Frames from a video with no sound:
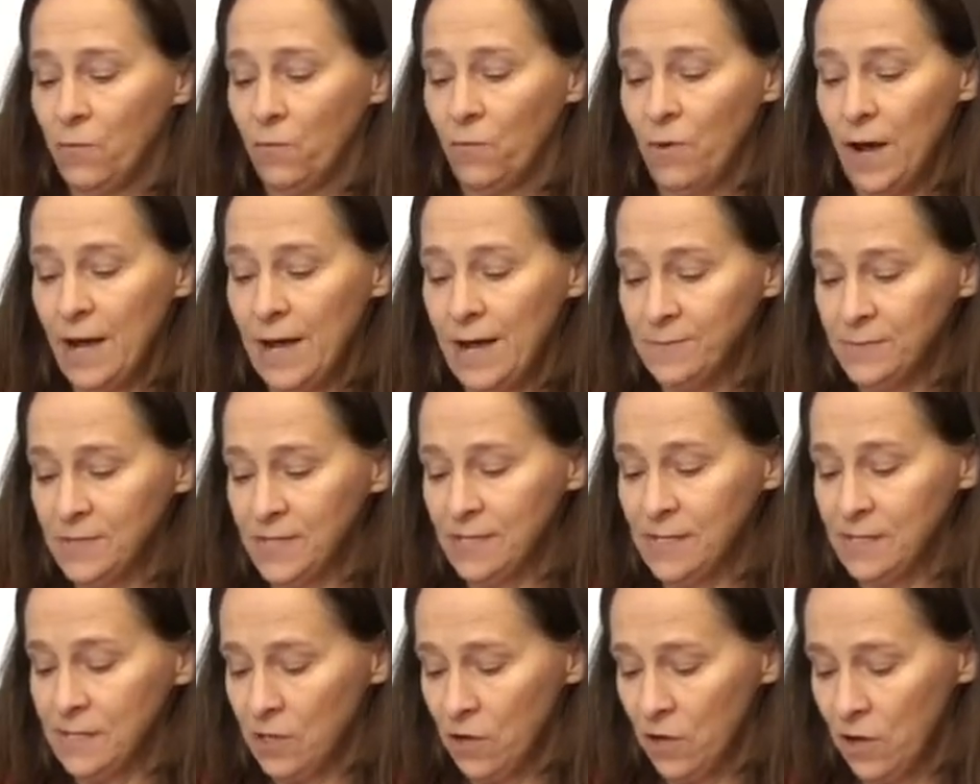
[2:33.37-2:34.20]
rhymes,
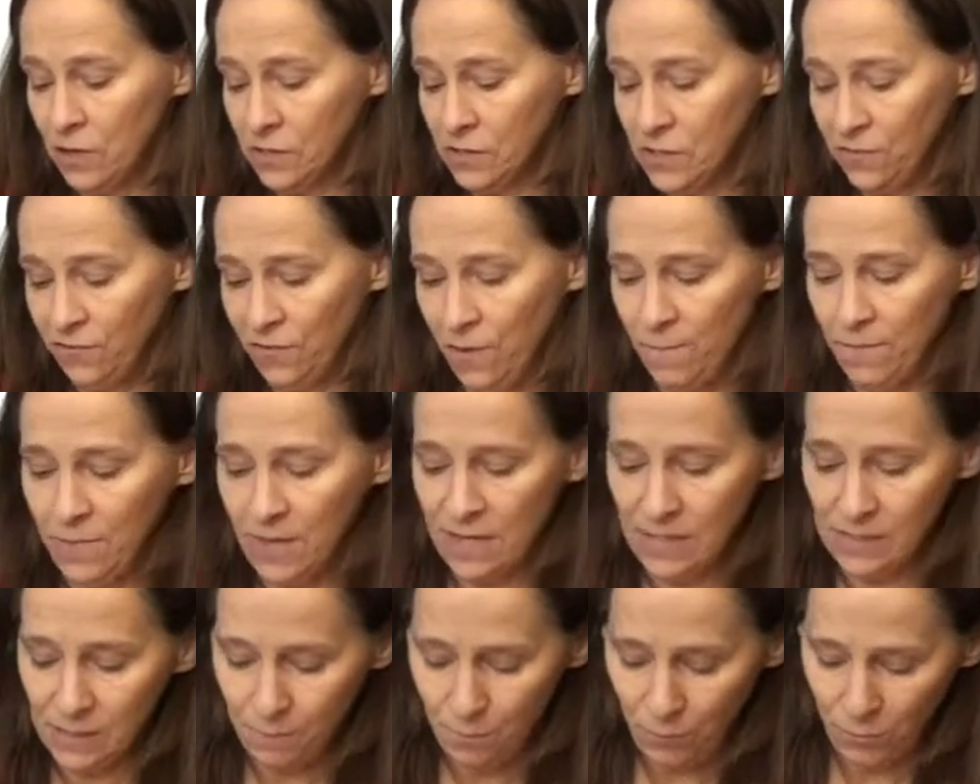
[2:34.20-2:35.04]
and songs from
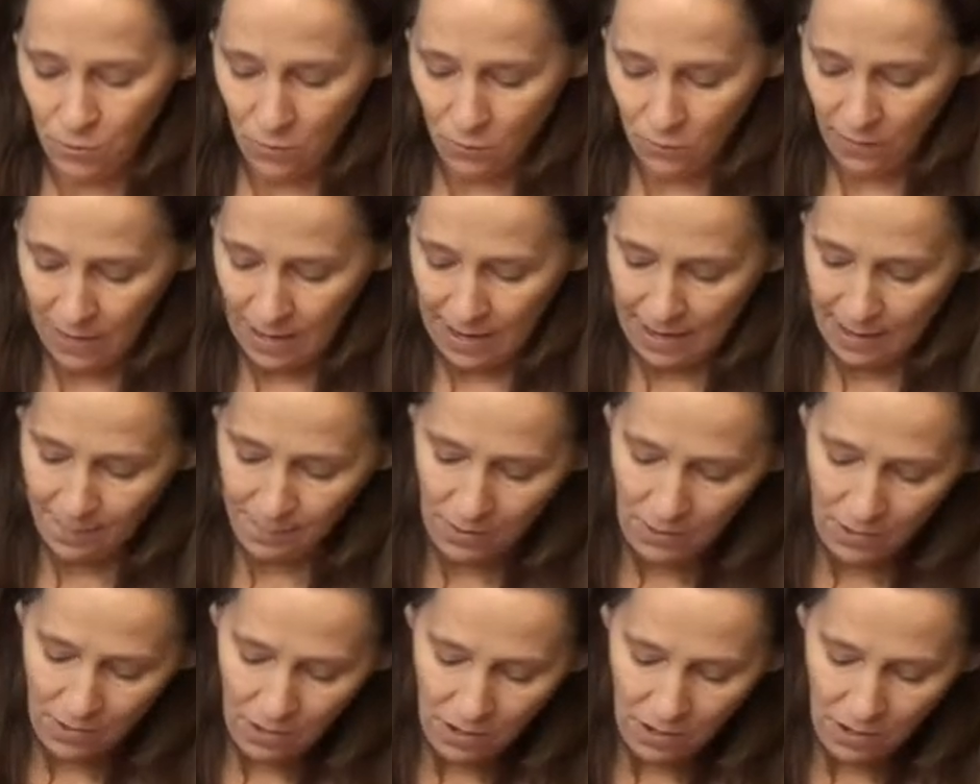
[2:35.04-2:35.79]
this program